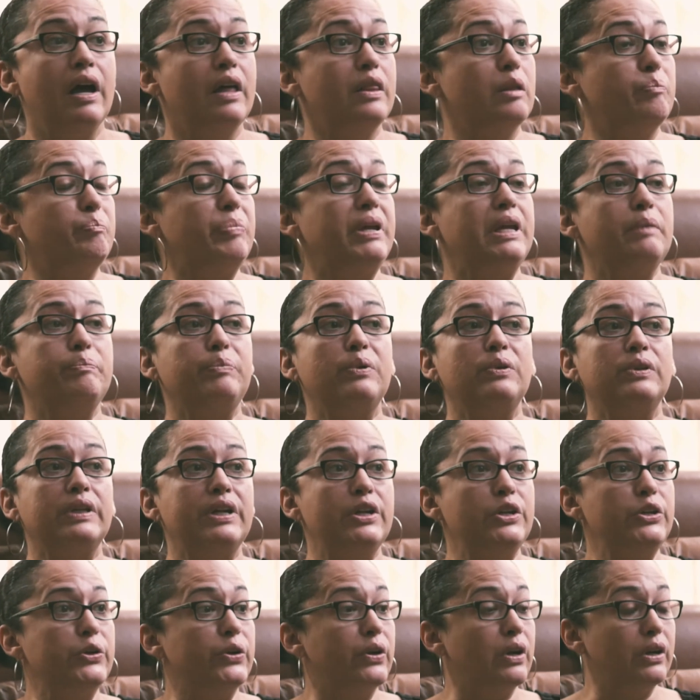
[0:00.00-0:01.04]
the people
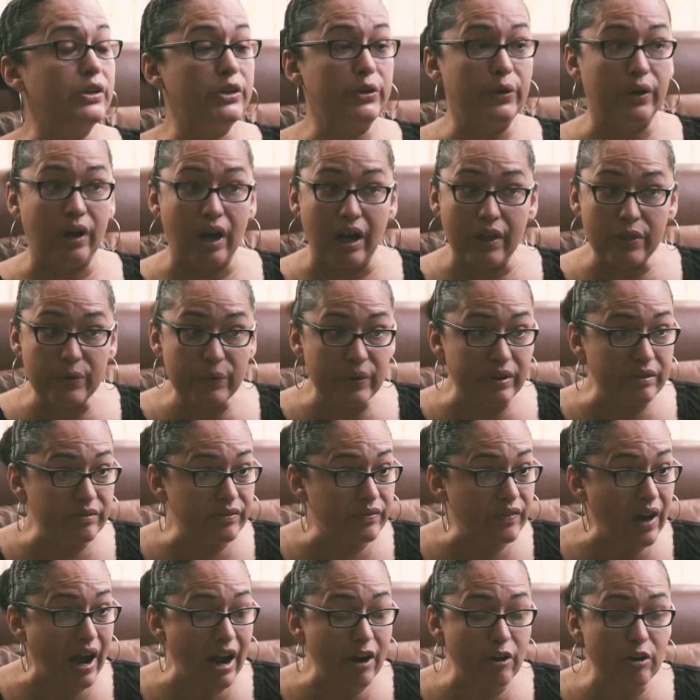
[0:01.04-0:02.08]
in your, your other
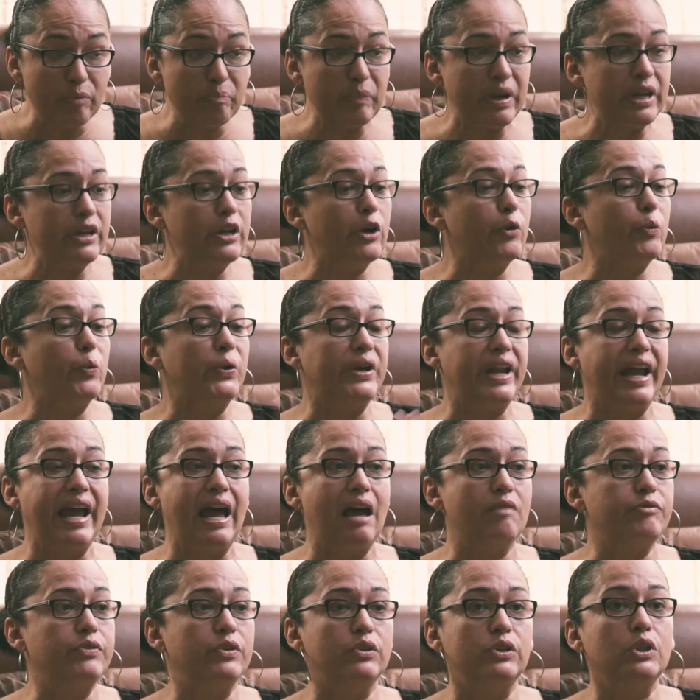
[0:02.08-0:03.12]
environment or what
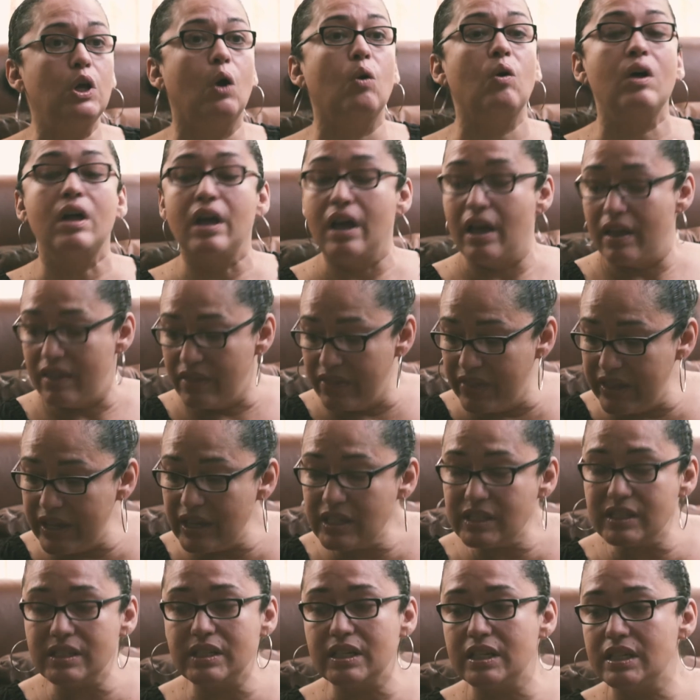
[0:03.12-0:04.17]
have you. No,
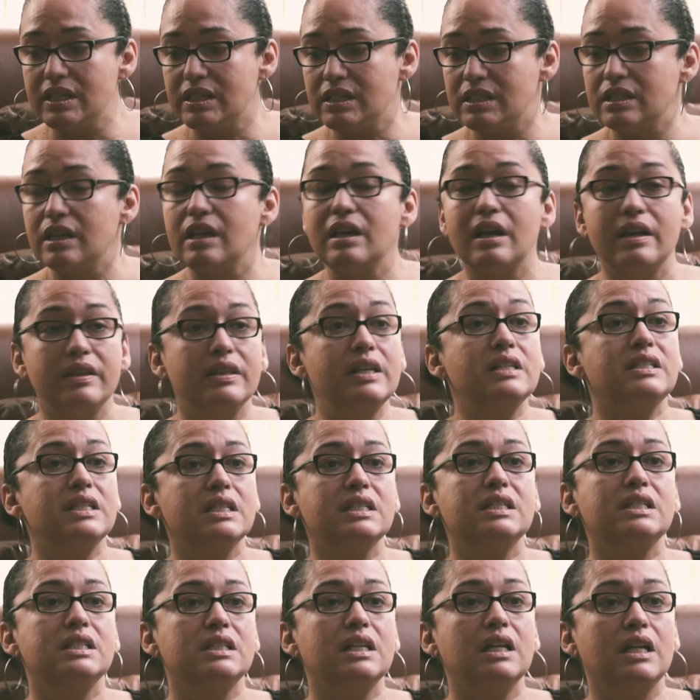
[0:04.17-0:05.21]
this is this
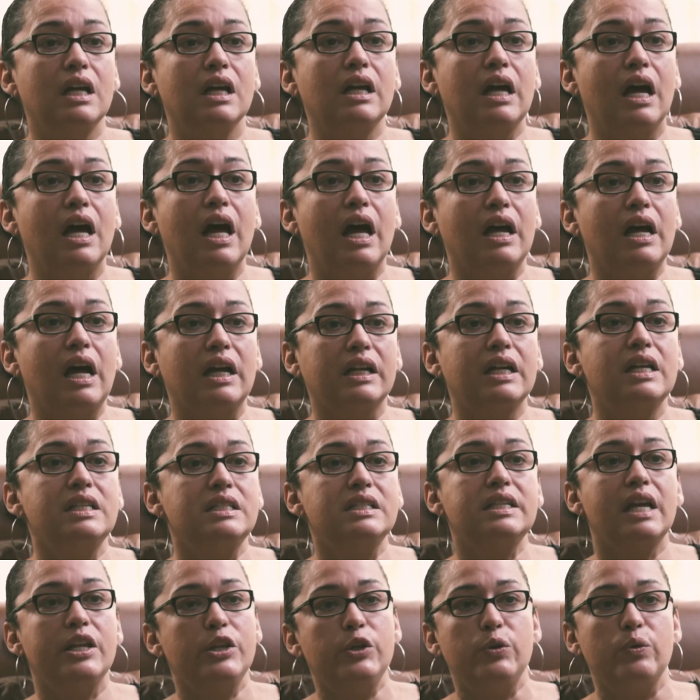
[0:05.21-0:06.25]
is a, a
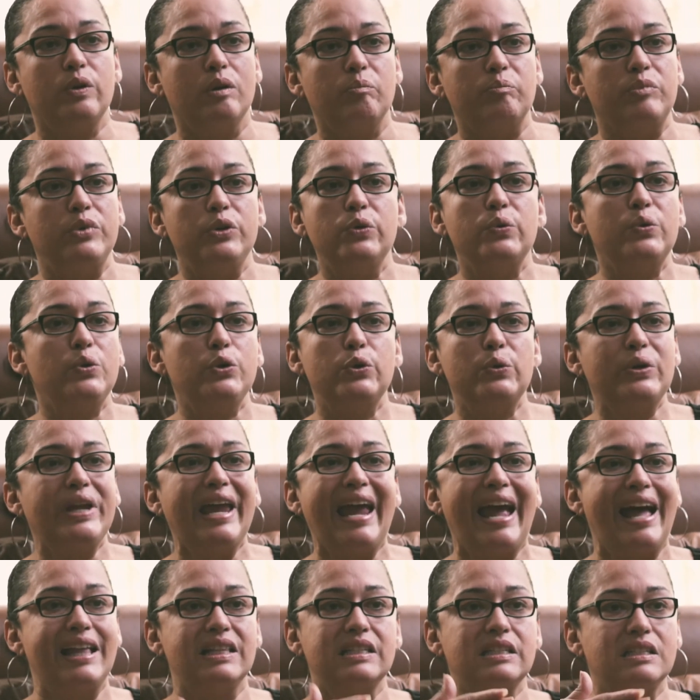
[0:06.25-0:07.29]
continuum. You you
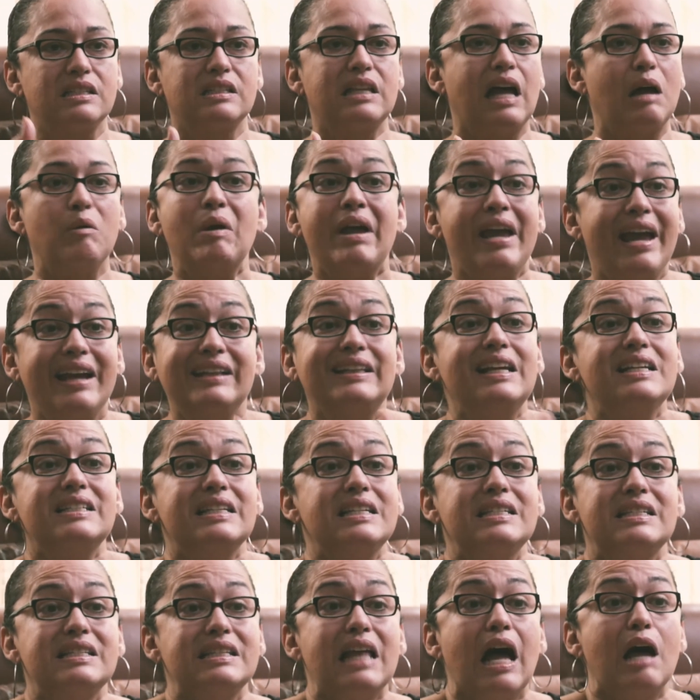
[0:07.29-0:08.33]
can't stop. It
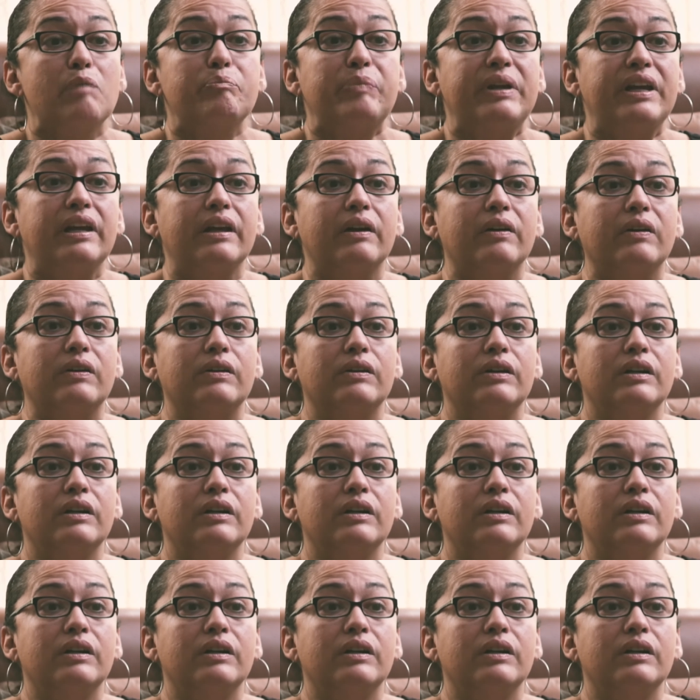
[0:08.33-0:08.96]
doesn't stop here.